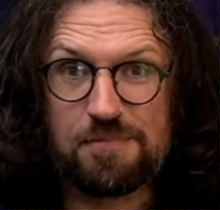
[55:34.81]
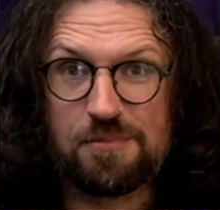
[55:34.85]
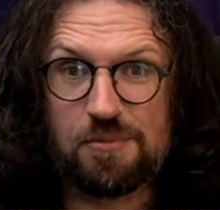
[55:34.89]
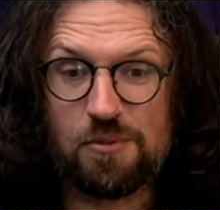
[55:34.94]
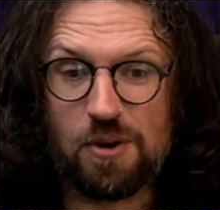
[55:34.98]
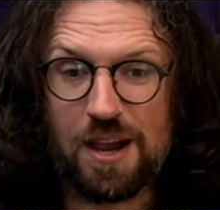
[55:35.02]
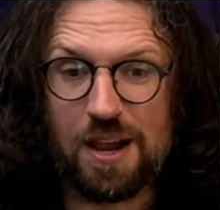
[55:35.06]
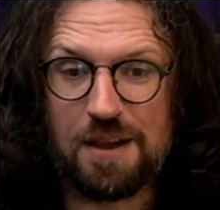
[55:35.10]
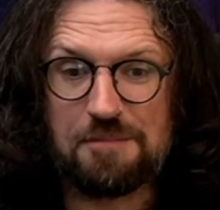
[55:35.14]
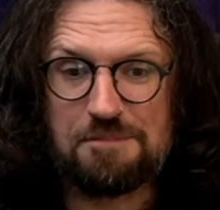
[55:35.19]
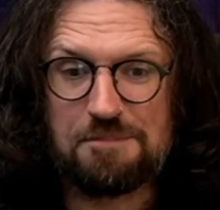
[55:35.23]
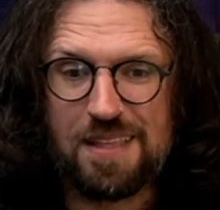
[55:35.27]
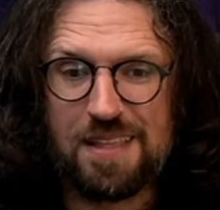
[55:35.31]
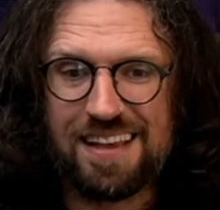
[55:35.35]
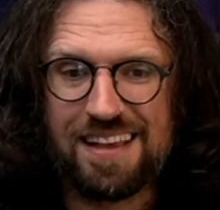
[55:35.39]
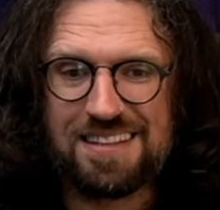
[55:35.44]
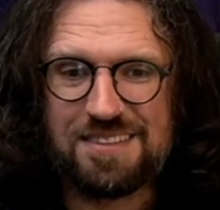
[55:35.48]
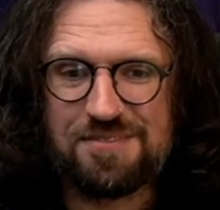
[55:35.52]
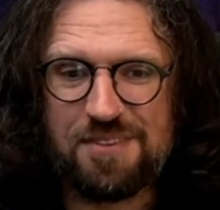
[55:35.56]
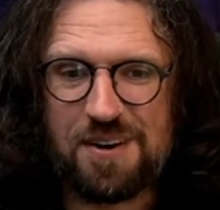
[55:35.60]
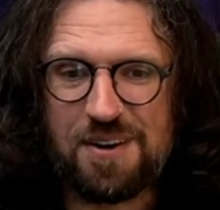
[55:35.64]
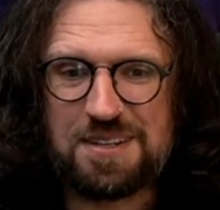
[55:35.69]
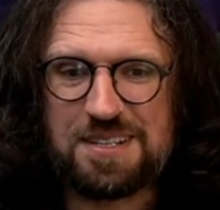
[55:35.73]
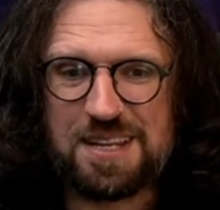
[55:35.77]
Right?
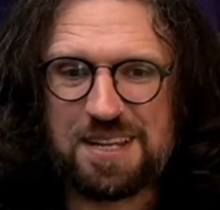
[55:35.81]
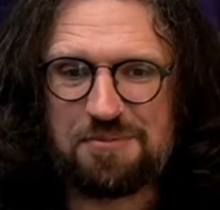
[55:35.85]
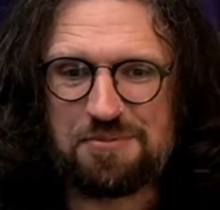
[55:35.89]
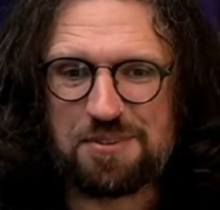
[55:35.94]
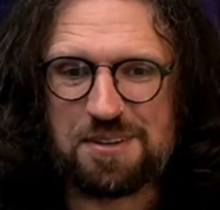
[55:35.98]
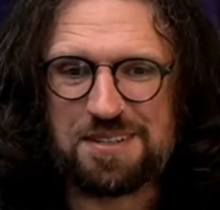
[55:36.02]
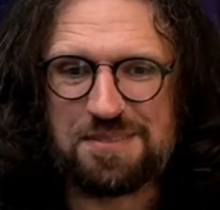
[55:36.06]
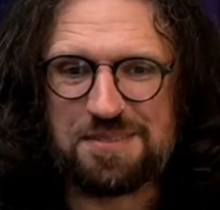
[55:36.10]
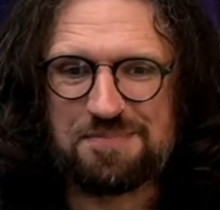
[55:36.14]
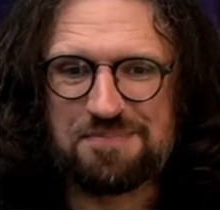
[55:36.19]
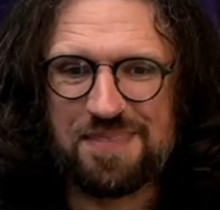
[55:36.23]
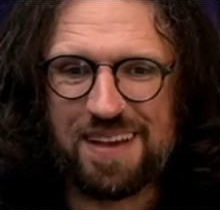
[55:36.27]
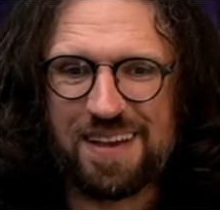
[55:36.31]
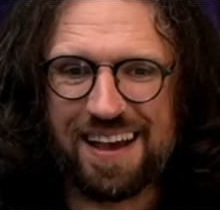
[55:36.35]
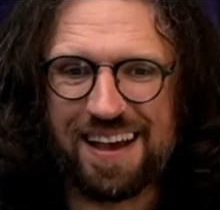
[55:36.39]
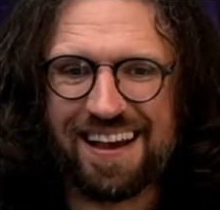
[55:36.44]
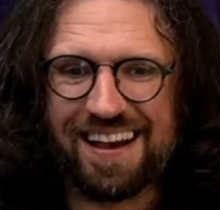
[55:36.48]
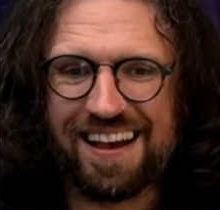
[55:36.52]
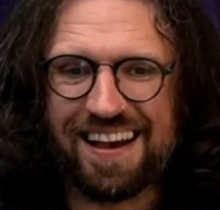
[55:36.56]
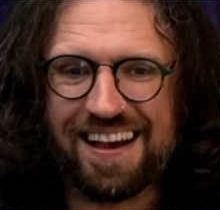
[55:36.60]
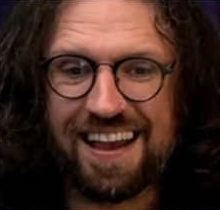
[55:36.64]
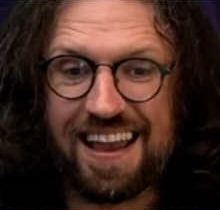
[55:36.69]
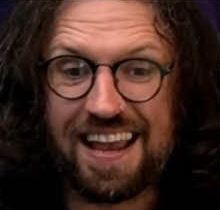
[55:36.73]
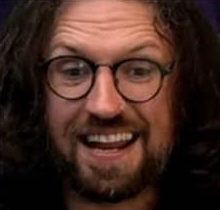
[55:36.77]
It's very different.
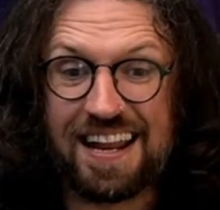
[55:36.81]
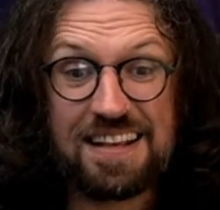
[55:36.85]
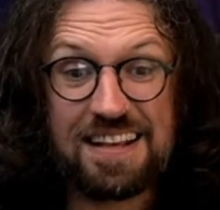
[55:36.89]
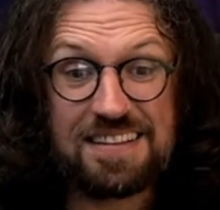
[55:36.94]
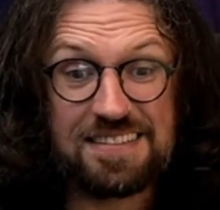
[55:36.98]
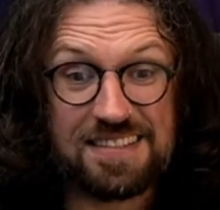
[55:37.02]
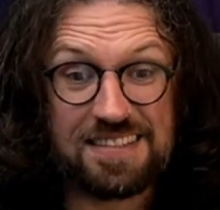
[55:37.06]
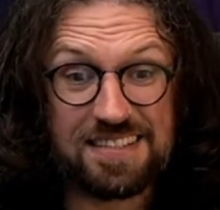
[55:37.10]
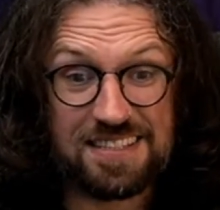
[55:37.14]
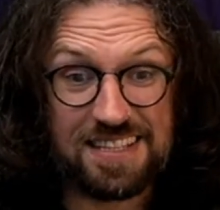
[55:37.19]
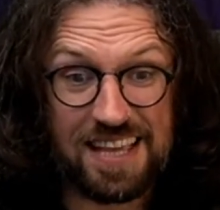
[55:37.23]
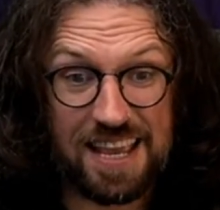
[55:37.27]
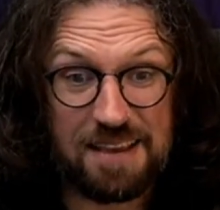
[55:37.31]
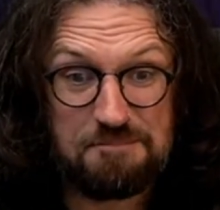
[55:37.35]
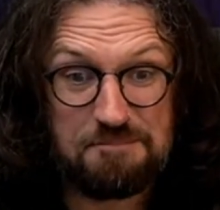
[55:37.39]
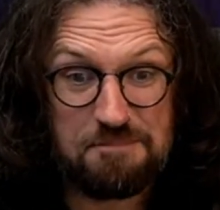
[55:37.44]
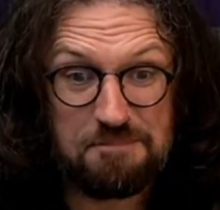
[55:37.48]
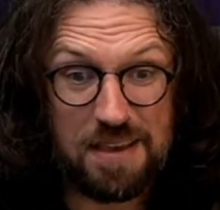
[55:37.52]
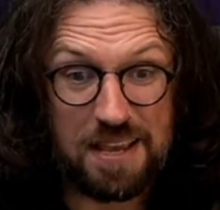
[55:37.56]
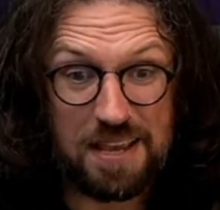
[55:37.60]
It is the same.